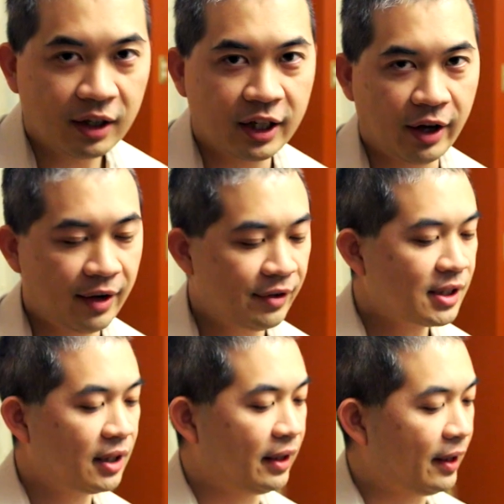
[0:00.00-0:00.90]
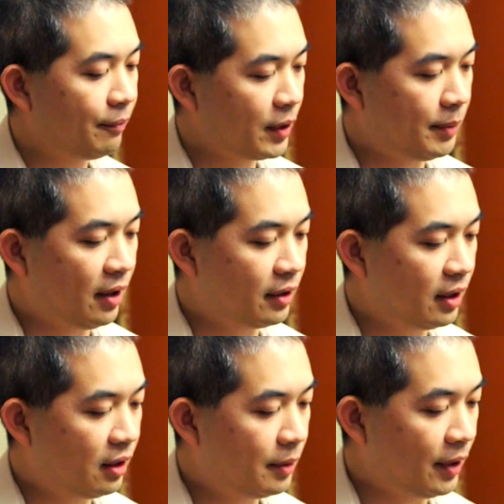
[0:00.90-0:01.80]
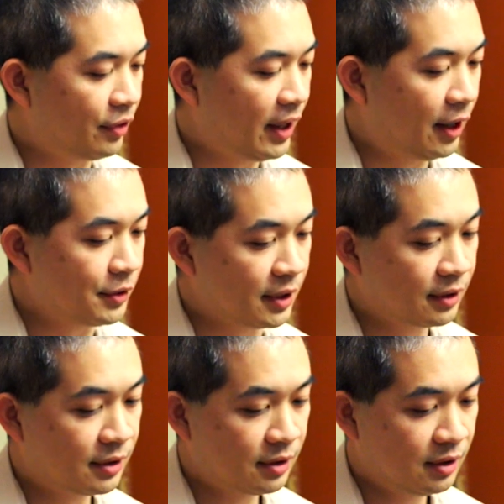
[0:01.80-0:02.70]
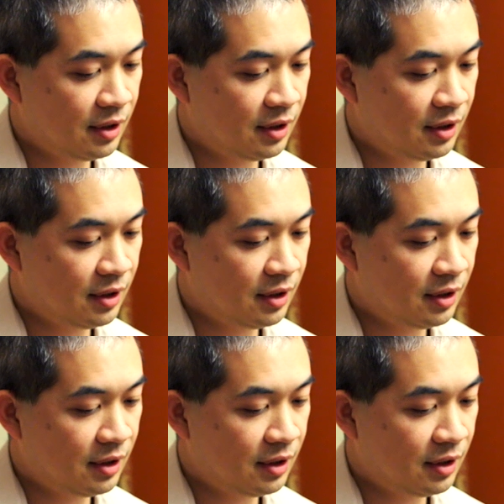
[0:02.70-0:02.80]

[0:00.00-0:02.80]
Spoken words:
Now, having said that about the housings,